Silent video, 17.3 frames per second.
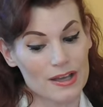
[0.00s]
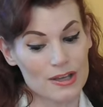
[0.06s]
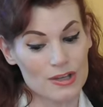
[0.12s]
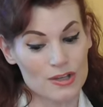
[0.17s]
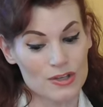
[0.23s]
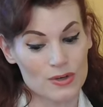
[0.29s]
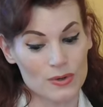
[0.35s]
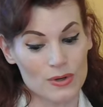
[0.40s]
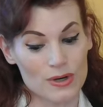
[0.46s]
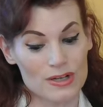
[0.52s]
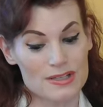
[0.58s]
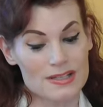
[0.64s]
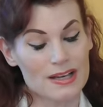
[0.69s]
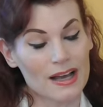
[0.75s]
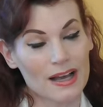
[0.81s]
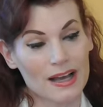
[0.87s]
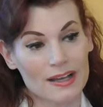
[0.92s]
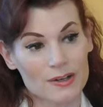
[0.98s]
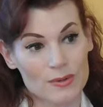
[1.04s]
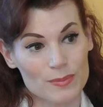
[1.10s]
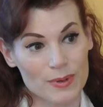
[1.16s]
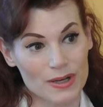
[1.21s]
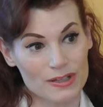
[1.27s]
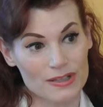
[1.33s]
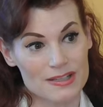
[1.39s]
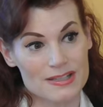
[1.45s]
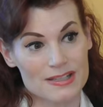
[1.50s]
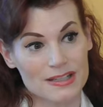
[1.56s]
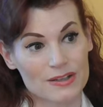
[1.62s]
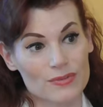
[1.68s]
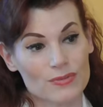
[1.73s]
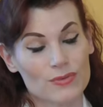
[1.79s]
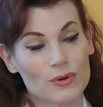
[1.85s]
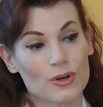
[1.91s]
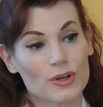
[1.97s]
your title policy
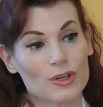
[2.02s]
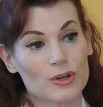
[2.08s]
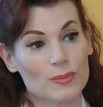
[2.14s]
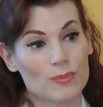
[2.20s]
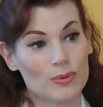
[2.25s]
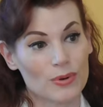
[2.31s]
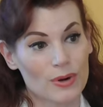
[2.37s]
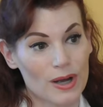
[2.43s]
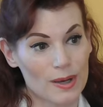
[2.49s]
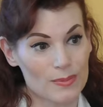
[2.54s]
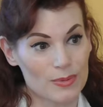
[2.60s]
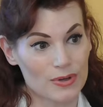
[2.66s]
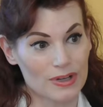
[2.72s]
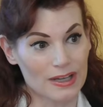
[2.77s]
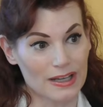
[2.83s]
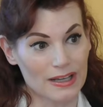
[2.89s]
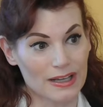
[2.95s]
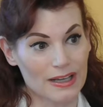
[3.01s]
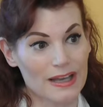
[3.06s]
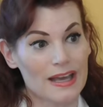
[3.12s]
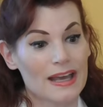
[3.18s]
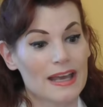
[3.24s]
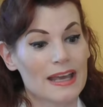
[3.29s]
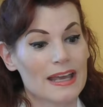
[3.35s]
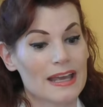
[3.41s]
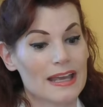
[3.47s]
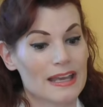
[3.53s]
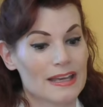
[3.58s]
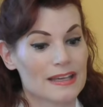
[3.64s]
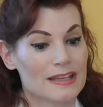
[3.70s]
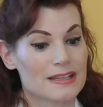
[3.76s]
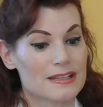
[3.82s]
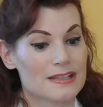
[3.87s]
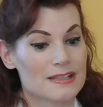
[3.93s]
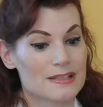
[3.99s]
for your property
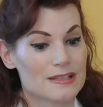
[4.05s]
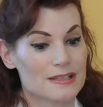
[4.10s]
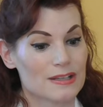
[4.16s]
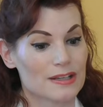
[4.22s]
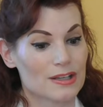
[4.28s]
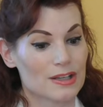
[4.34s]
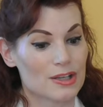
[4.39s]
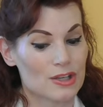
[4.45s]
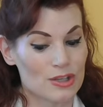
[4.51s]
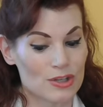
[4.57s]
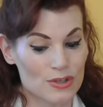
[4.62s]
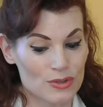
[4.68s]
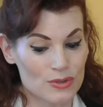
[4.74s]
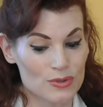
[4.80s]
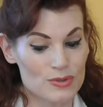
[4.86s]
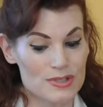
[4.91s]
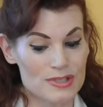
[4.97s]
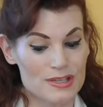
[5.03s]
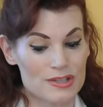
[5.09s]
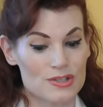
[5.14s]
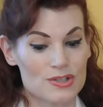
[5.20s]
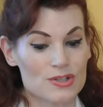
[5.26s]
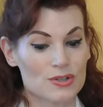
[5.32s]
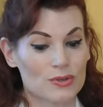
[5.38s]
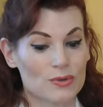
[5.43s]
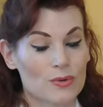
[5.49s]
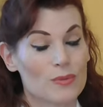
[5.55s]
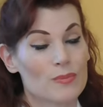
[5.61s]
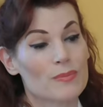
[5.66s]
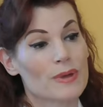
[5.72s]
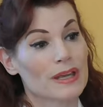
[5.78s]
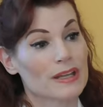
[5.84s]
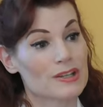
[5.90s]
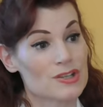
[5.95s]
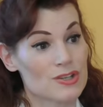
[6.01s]
is used to
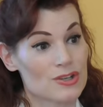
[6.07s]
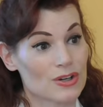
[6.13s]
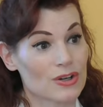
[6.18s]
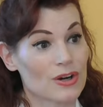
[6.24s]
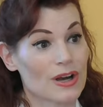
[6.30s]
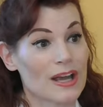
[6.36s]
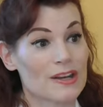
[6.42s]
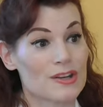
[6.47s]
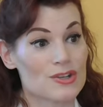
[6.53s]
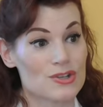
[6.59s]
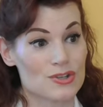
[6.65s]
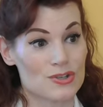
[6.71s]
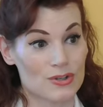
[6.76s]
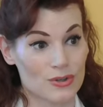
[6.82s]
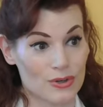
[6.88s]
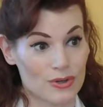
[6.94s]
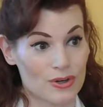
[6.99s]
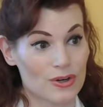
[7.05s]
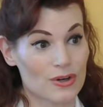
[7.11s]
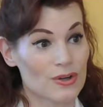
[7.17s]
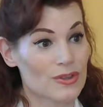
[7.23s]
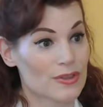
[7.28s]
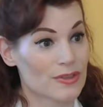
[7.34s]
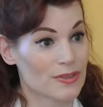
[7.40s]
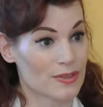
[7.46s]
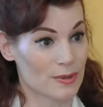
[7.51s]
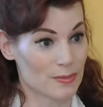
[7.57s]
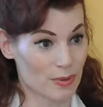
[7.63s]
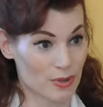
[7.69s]
make sure and assure the